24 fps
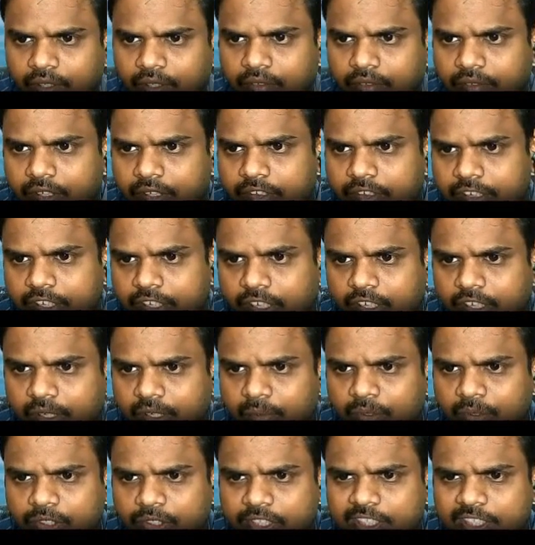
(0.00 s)
When we talk
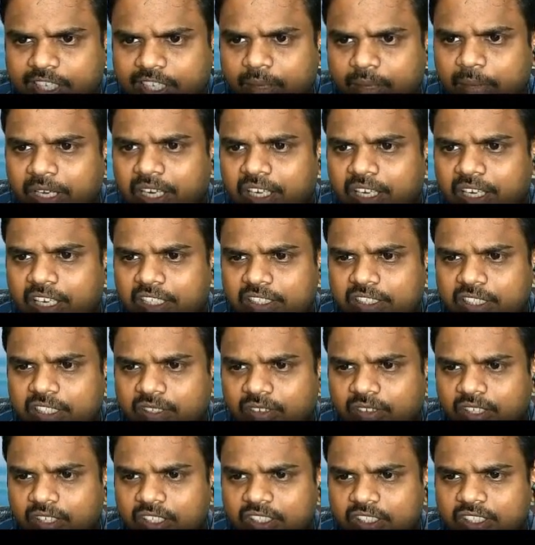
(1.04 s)
about the chemical nature,
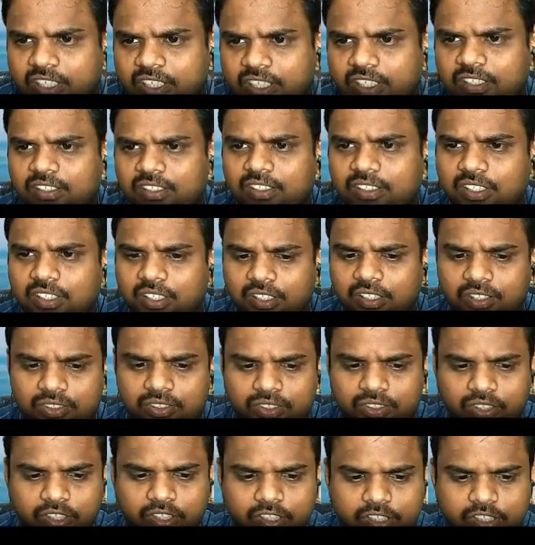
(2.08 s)
what is that?
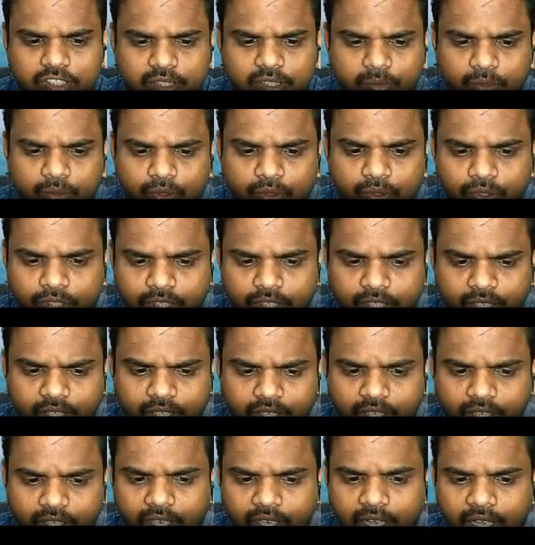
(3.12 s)
So it is about
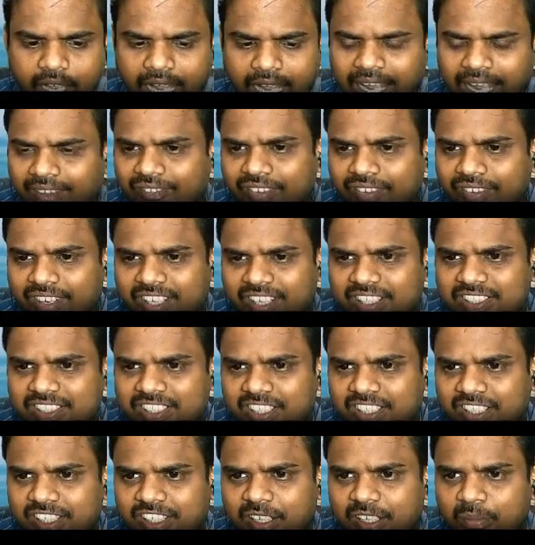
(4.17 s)
the average
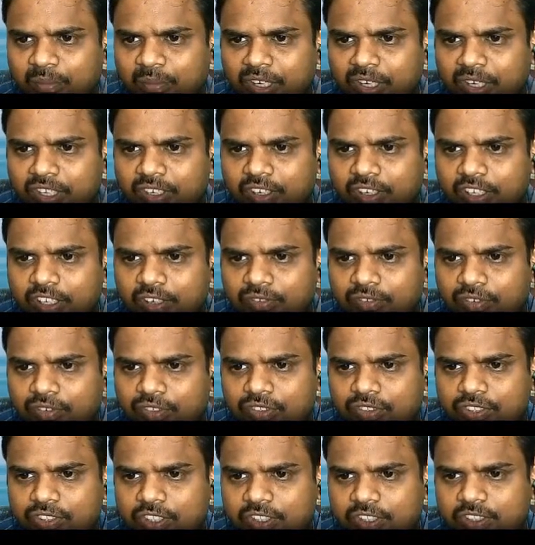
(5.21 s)
intermolecular
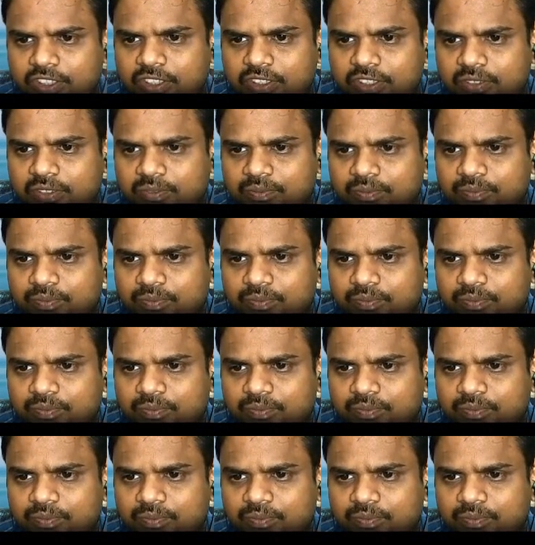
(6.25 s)
forces.